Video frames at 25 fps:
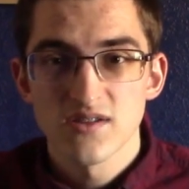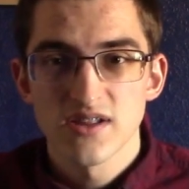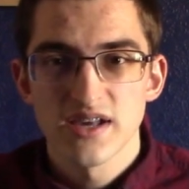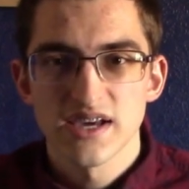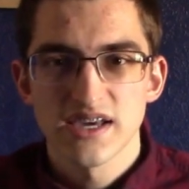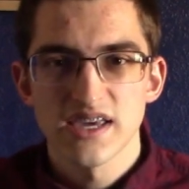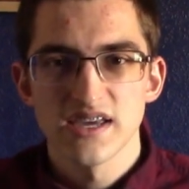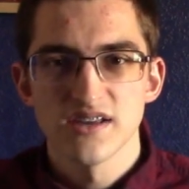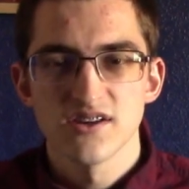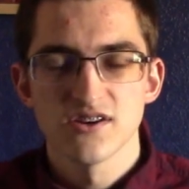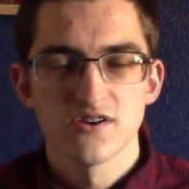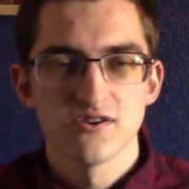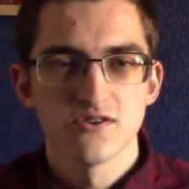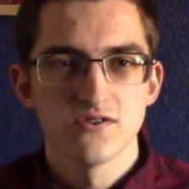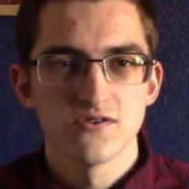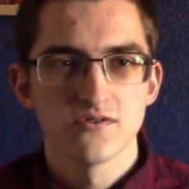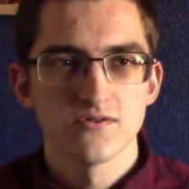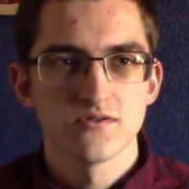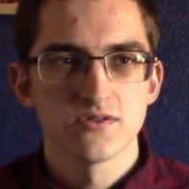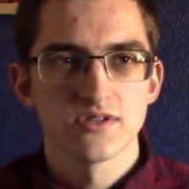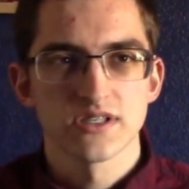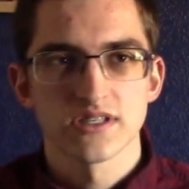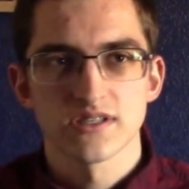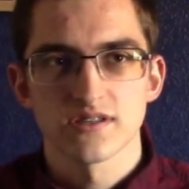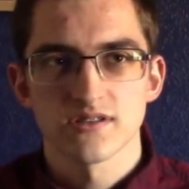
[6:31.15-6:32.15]
Like, he
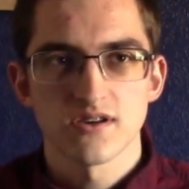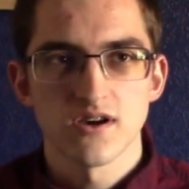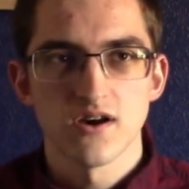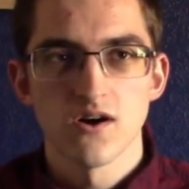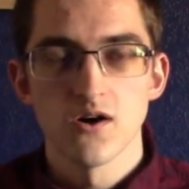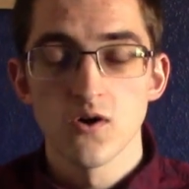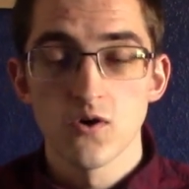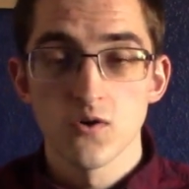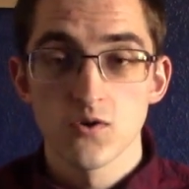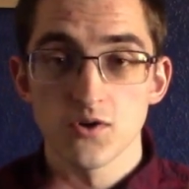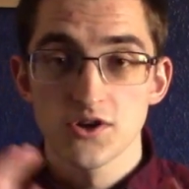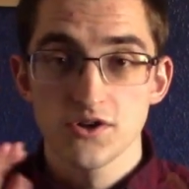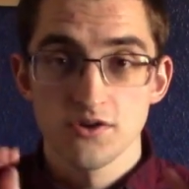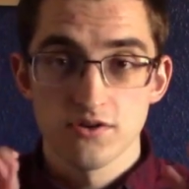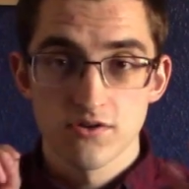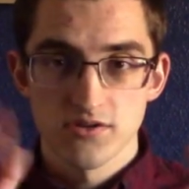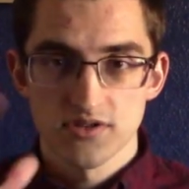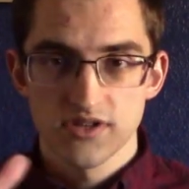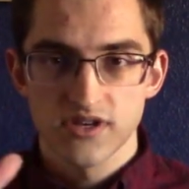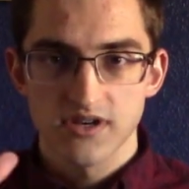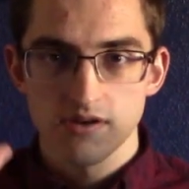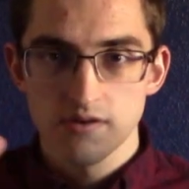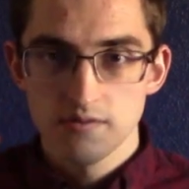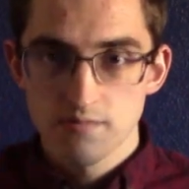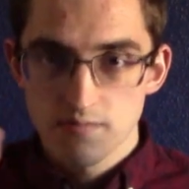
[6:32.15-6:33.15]
knows, oh, you're
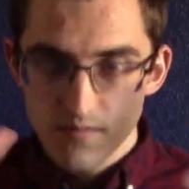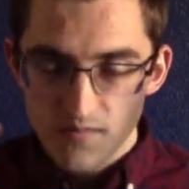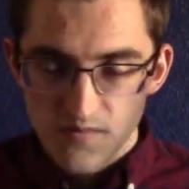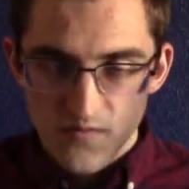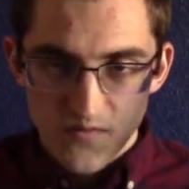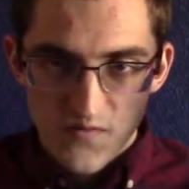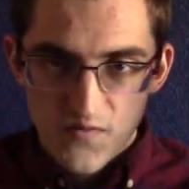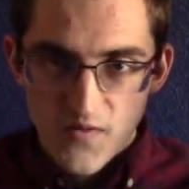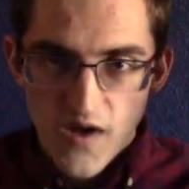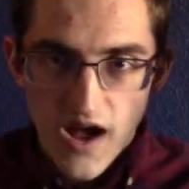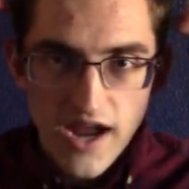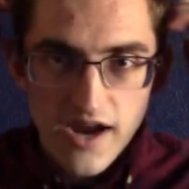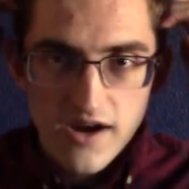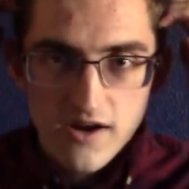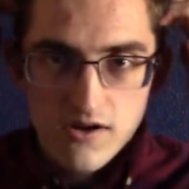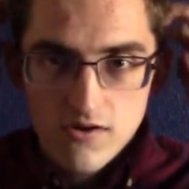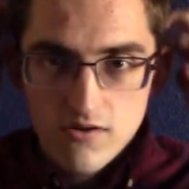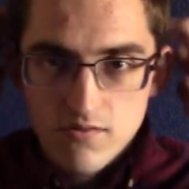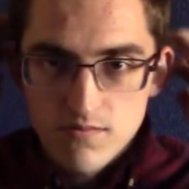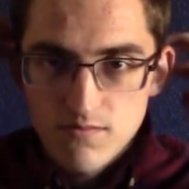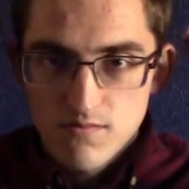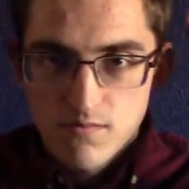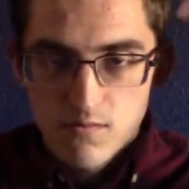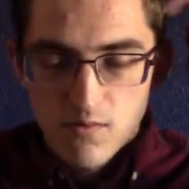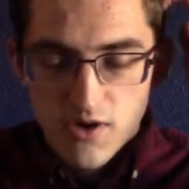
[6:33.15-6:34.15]
the
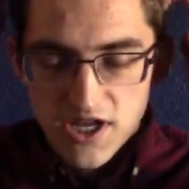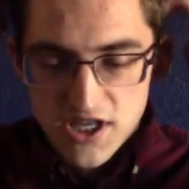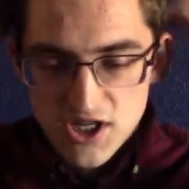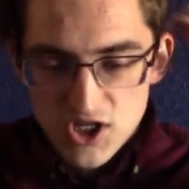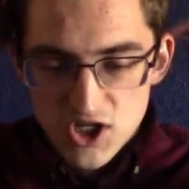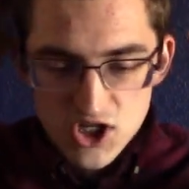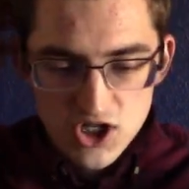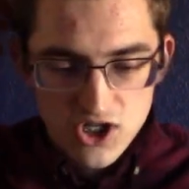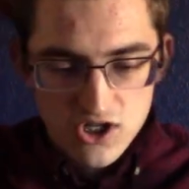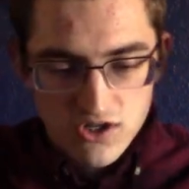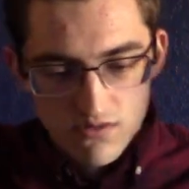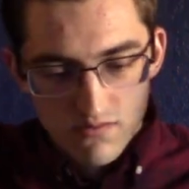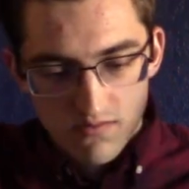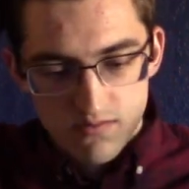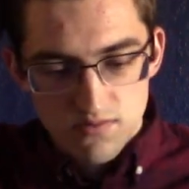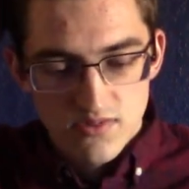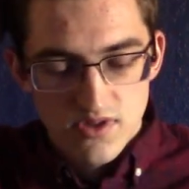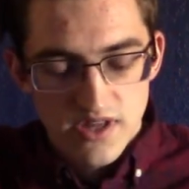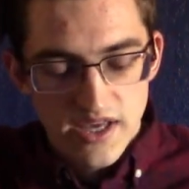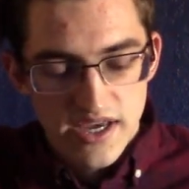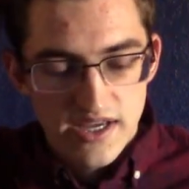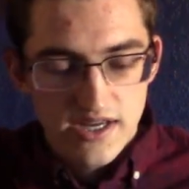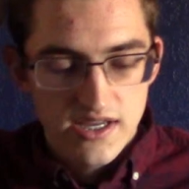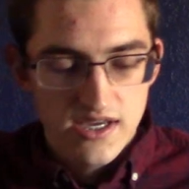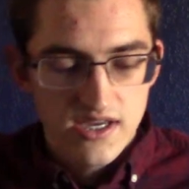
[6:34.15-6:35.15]
fire witch
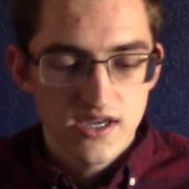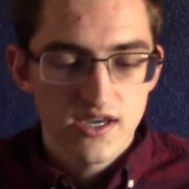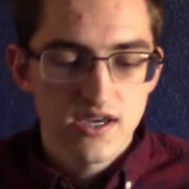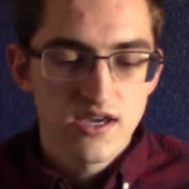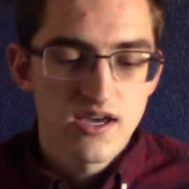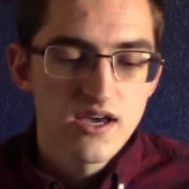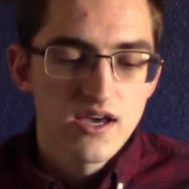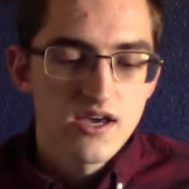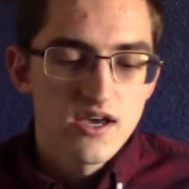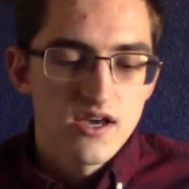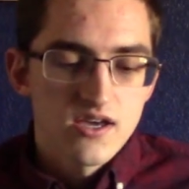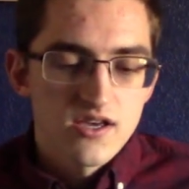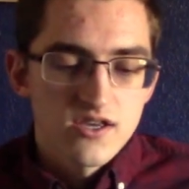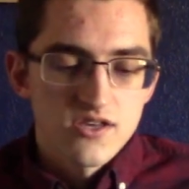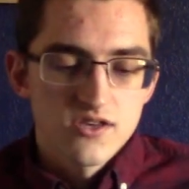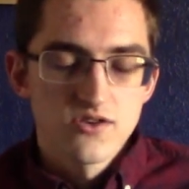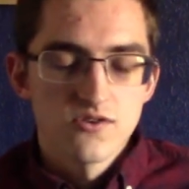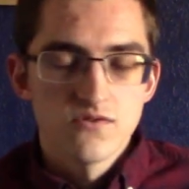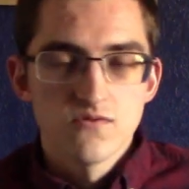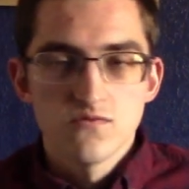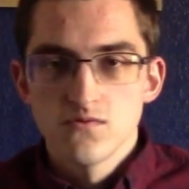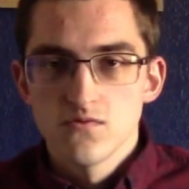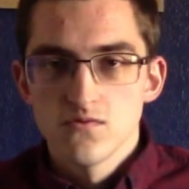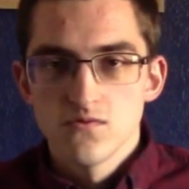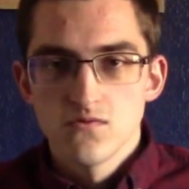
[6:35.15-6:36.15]
lady,
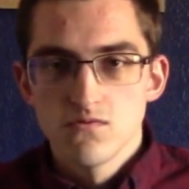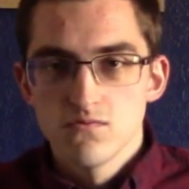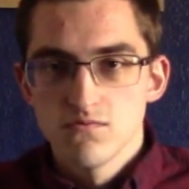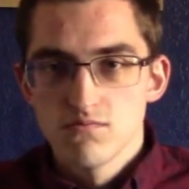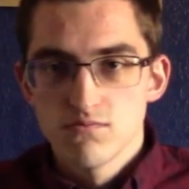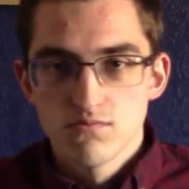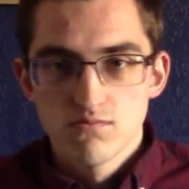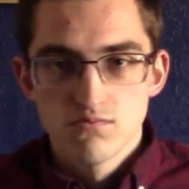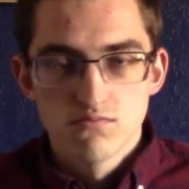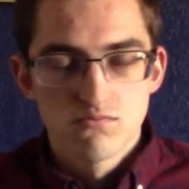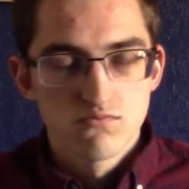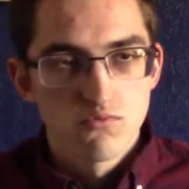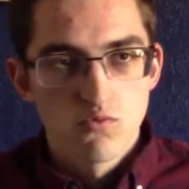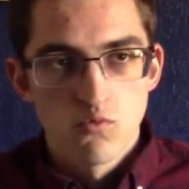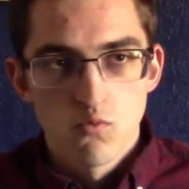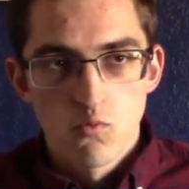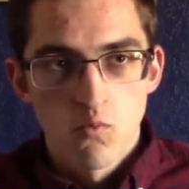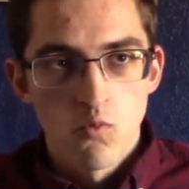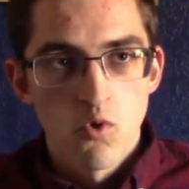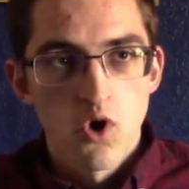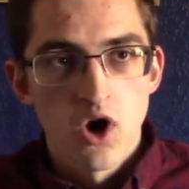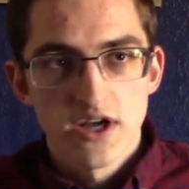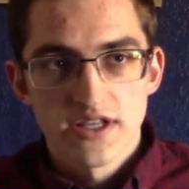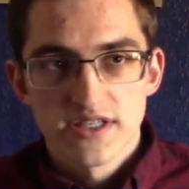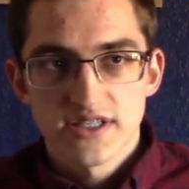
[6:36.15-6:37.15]
you
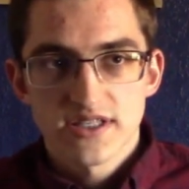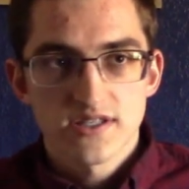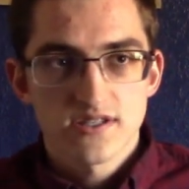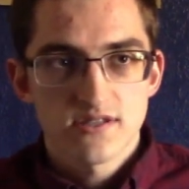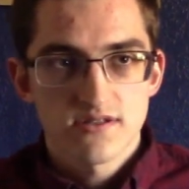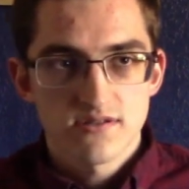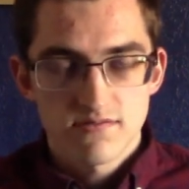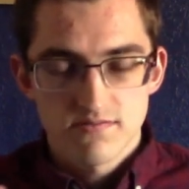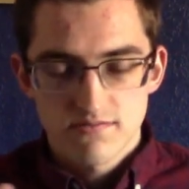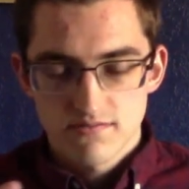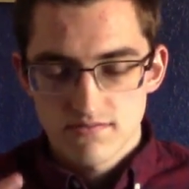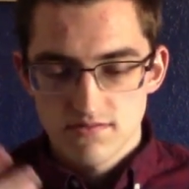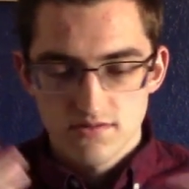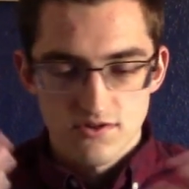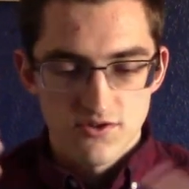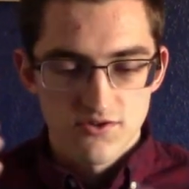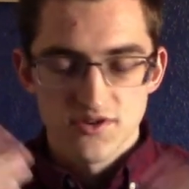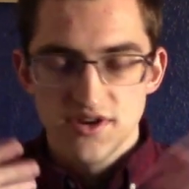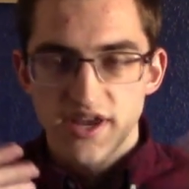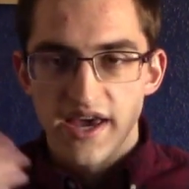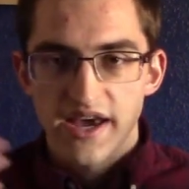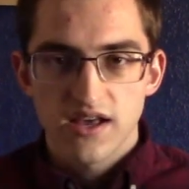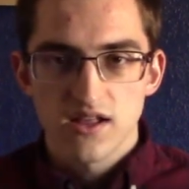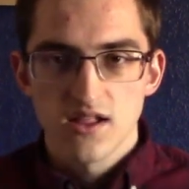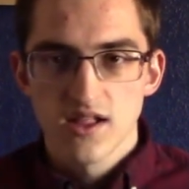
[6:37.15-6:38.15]
want your
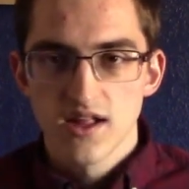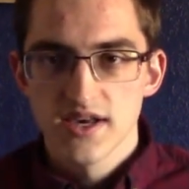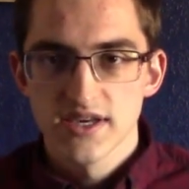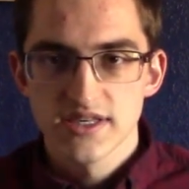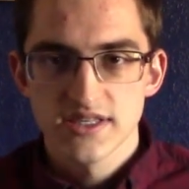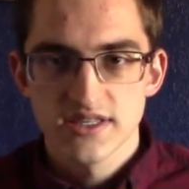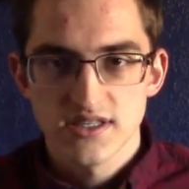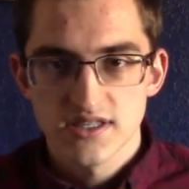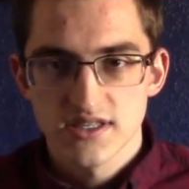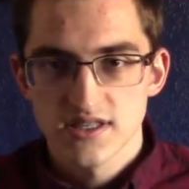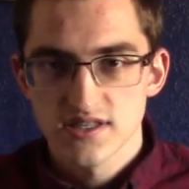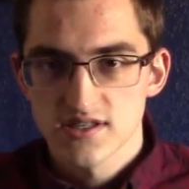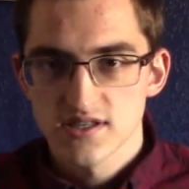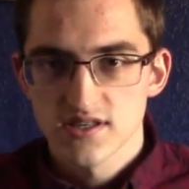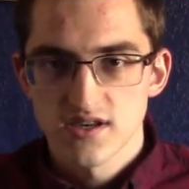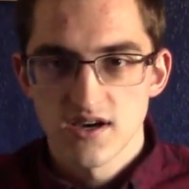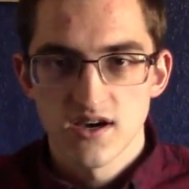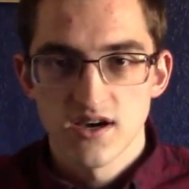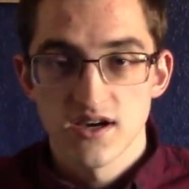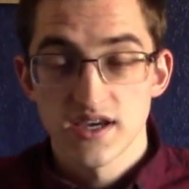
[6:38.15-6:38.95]
necklace.